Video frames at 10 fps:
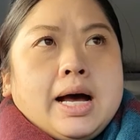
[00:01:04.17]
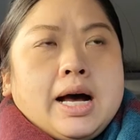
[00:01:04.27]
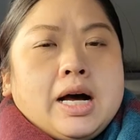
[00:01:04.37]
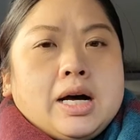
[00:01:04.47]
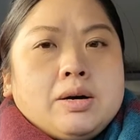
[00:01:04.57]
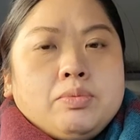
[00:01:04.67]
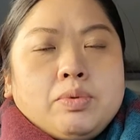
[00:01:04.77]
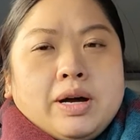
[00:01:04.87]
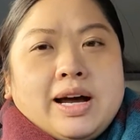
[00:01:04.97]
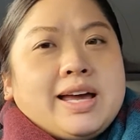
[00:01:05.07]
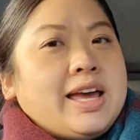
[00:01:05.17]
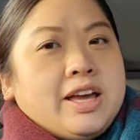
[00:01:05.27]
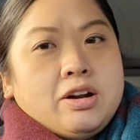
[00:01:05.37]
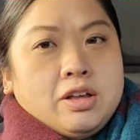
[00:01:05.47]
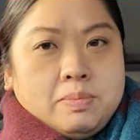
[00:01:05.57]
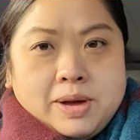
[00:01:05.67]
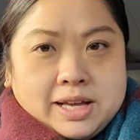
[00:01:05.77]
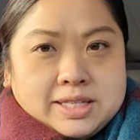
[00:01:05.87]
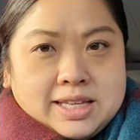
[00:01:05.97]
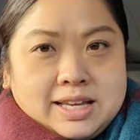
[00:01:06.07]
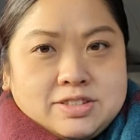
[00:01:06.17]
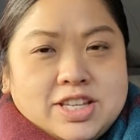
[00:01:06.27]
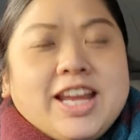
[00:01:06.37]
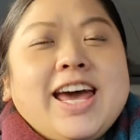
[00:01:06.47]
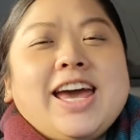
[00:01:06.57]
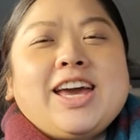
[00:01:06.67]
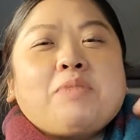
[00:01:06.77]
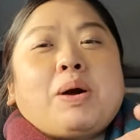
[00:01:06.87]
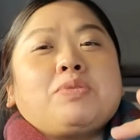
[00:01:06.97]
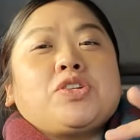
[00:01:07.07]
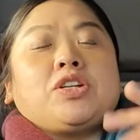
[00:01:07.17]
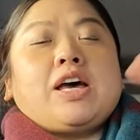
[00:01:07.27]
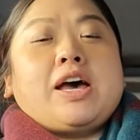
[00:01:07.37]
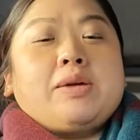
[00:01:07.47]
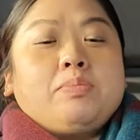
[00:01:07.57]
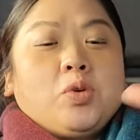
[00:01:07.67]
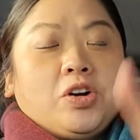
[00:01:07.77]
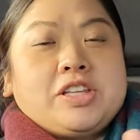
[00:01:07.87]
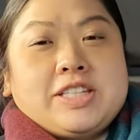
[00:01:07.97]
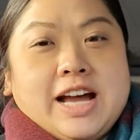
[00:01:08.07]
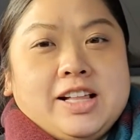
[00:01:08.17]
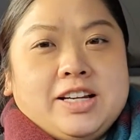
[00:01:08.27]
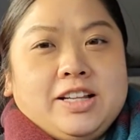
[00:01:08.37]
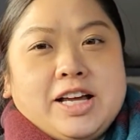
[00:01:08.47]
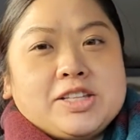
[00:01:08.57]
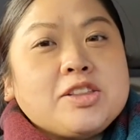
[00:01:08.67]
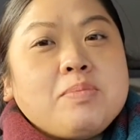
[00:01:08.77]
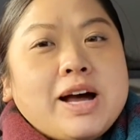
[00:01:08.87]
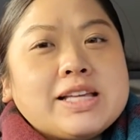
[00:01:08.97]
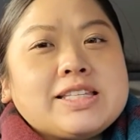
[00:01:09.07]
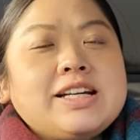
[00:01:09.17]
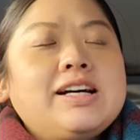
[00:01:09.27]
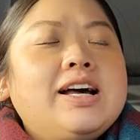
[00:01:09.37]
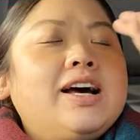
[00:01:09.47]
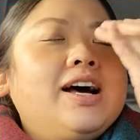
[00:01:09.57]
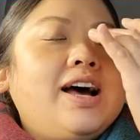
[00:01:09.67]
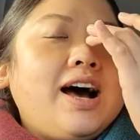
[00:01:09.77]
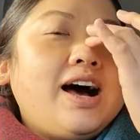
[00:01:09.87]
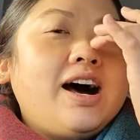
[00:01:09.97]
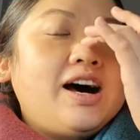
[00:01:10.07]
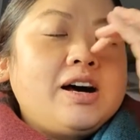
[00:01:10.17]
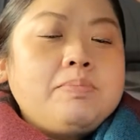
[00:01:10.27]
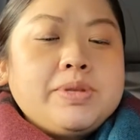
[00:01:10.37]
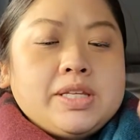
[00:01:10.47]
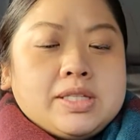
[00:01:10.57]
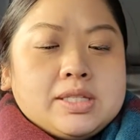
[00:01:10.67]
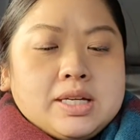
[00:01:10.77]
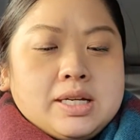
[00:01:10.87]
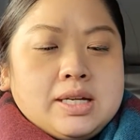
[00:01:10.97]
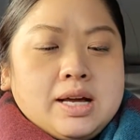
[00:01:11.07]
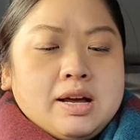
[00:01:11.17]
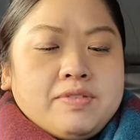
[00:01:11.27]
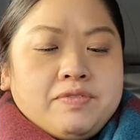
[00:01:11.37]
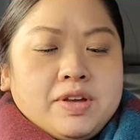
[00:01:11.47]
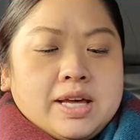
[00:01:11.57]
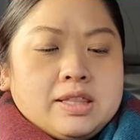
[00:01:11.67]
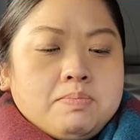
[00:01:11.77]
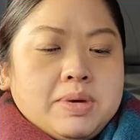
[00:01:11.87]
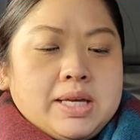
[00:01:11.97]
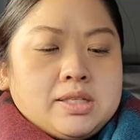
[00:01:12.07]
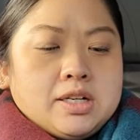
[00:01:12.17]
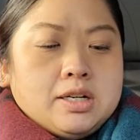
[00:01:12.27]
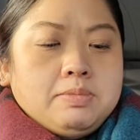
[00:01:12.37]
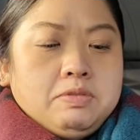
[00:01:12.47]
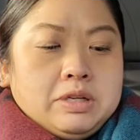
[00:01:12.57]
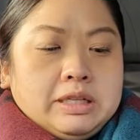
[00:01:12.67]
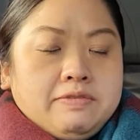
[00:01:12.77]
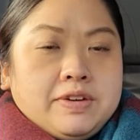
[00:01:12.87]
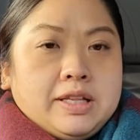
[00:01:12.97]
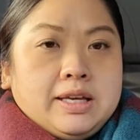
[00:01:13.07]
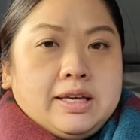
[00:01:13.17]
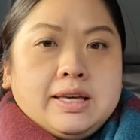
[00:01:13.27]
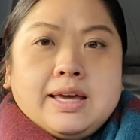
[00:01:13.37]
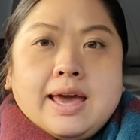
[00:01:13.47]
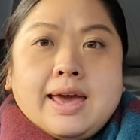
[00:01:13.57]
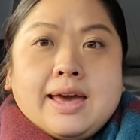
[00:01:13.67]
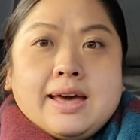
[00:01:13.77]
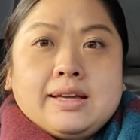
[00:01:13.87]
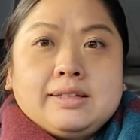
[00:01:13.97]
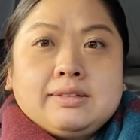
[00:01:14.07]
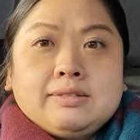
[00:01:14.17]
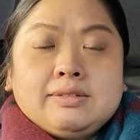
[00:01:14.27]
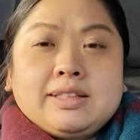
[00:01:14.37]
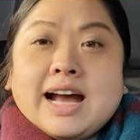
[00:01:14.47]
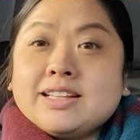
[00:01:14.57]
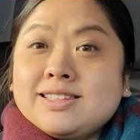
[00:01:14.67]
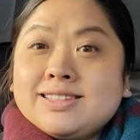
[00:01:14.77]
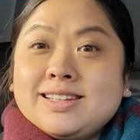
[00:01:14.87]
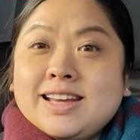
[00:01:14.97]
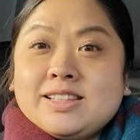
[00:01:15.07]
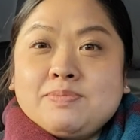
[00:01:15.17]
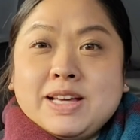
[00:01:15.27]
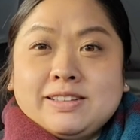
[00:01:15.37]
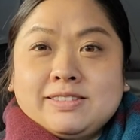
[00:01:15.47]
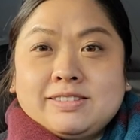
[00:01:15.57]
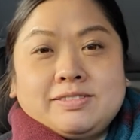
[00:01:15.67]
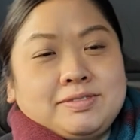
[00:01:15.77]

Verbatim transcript: uh, I ate all the pasta yesterday. I probably should have had more of the salad and less of the pasta. Uh, but this is good enough. I feel like the beans are going to be really filling. And that's today's meal.